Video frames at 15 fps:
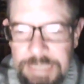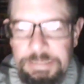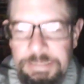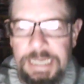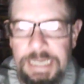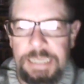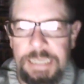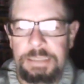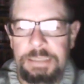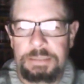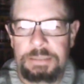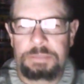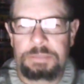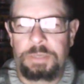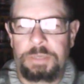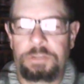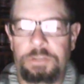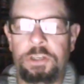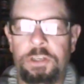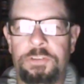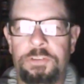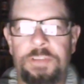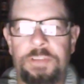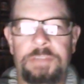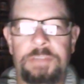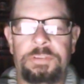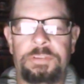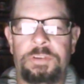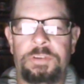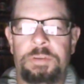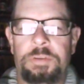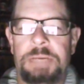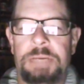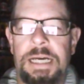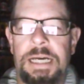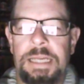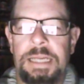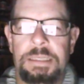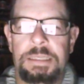anybody with good sense is going to buy